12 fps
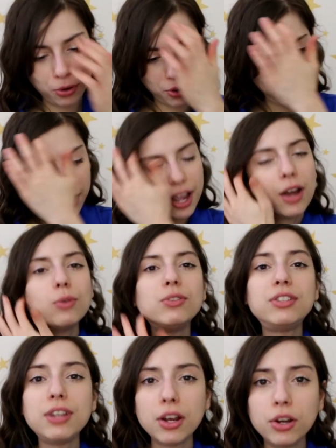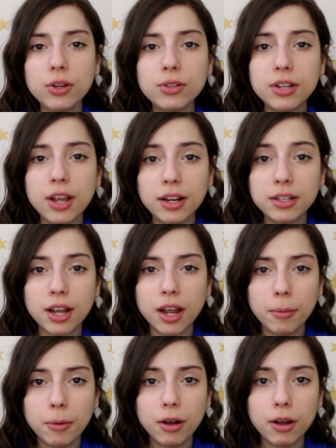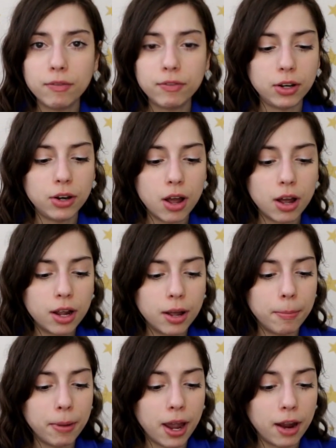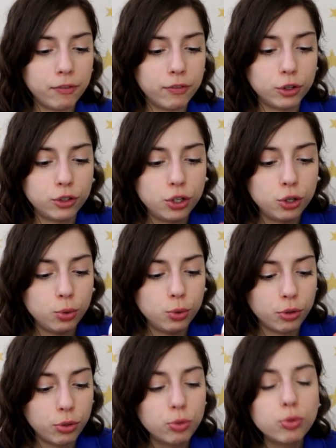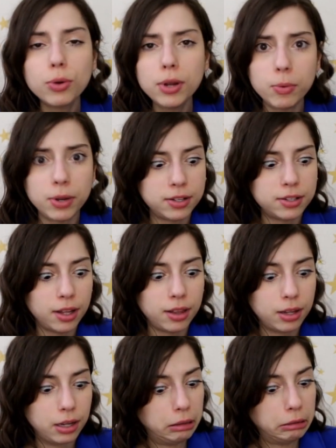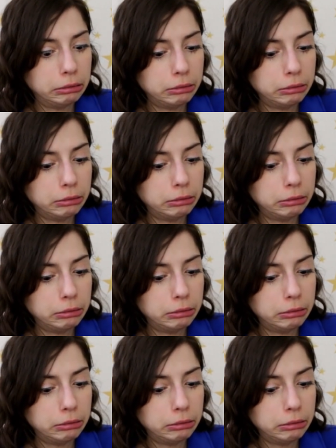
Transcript: You're like, how dare you take time off and not come back for 2 to 3 weeks, I think.